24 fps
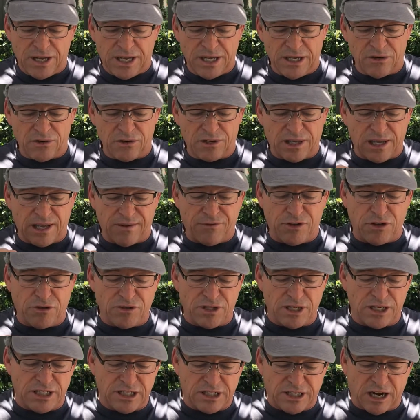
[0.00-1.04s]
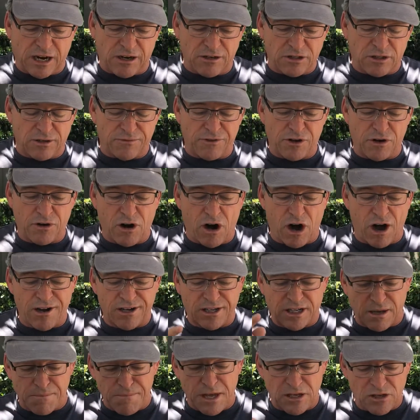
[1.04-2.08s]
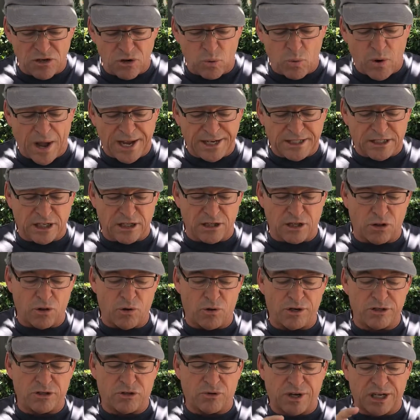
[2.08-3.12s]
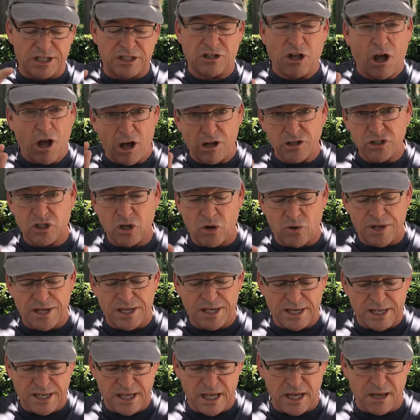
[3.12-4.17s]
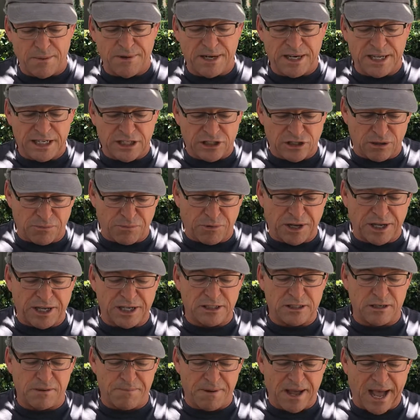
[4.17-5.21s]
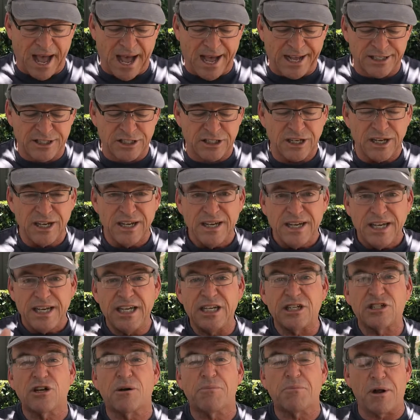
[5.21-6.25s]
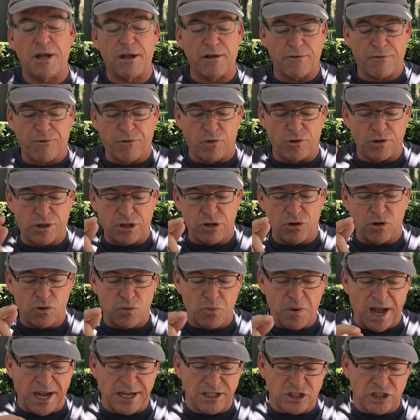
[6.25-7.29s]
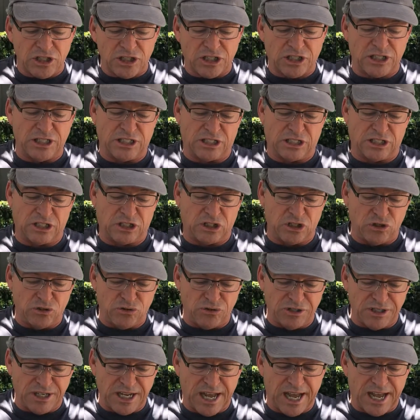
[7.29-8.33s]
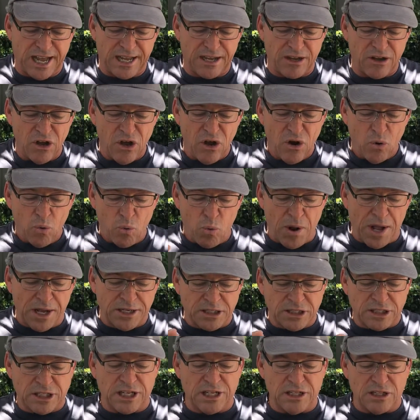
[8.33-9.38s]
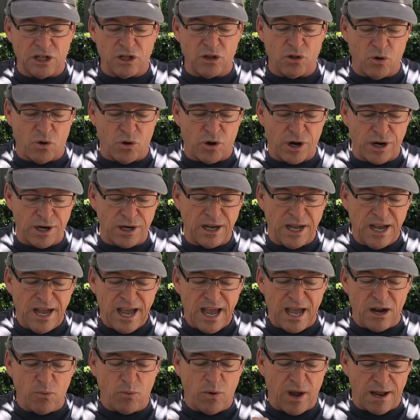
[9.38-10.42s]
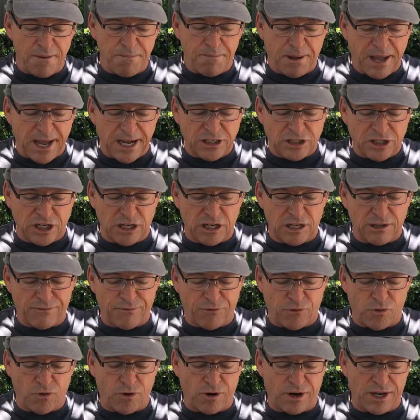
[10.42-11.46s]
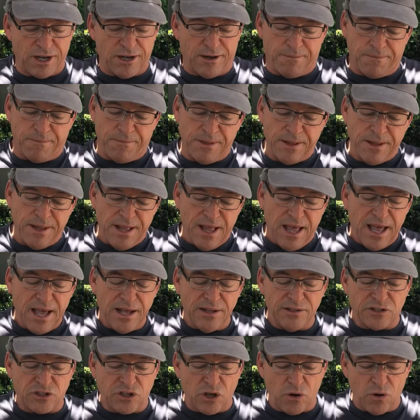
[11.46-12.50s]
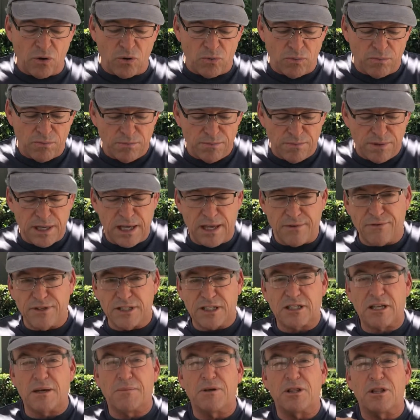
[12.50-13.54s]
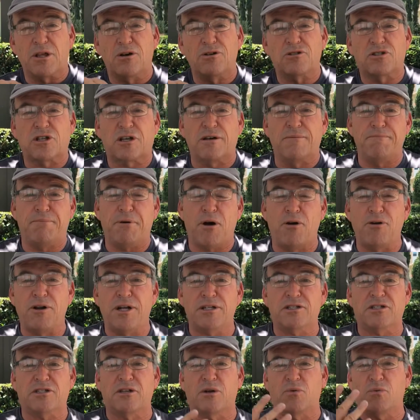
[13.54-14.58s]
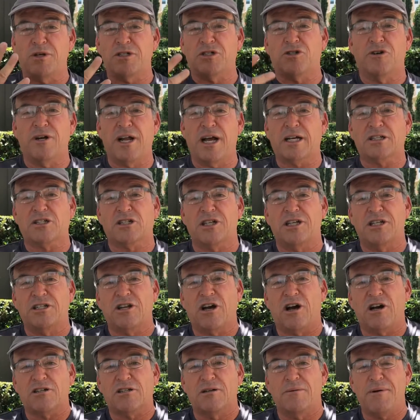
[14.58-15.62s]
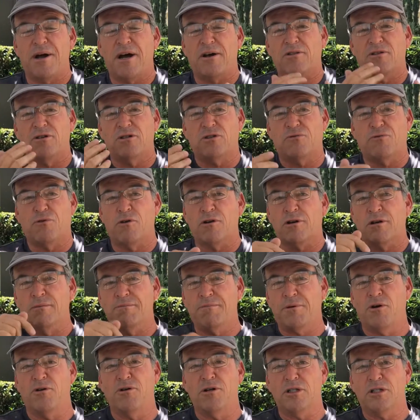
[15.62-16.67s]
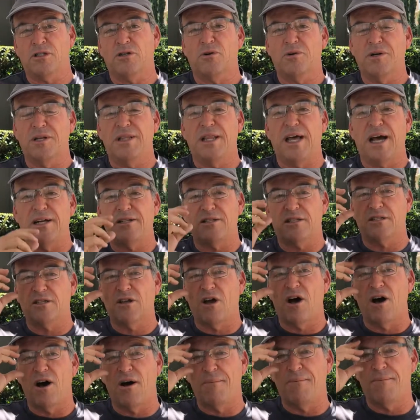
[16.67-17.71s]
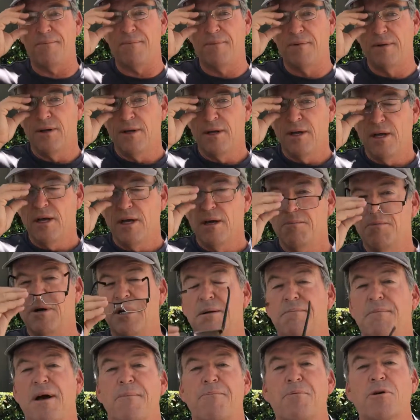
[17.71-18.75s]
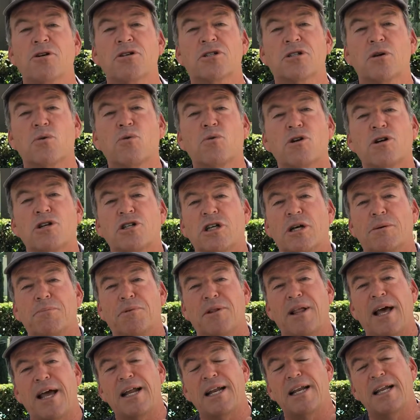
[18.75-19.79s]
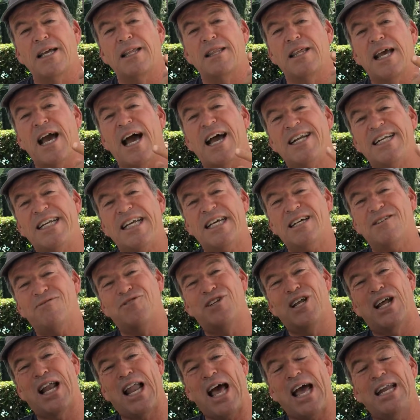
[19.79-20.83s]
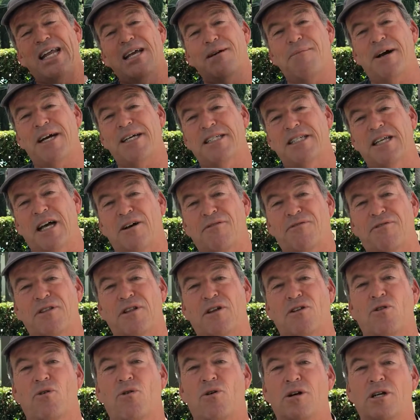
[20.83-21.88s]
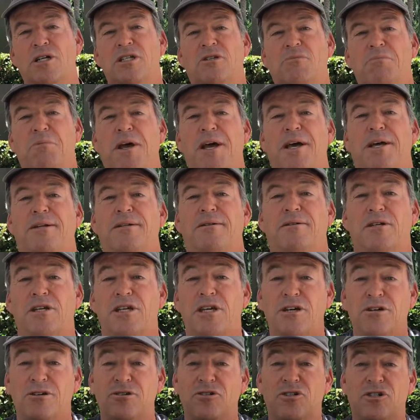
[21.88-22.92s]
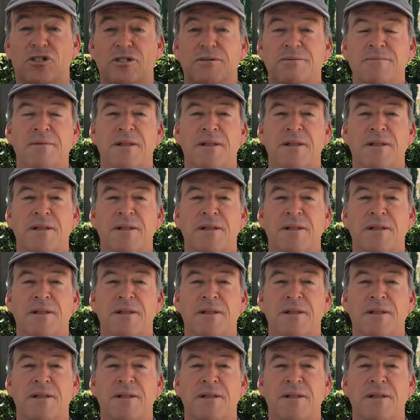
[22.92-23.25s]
He'll give you the desires of your heart. Commit your way to the Lord. Trust also in Him, and He shall bring it to pass. He shall bring forth your righteousness as noonday. Rest in the Lord and wait patiently for Him." And so even some of those components that Richard actually talked about, those four components are in that psalm. But in my personal worship lately, the idea of delighting myself in the Lord has been huge.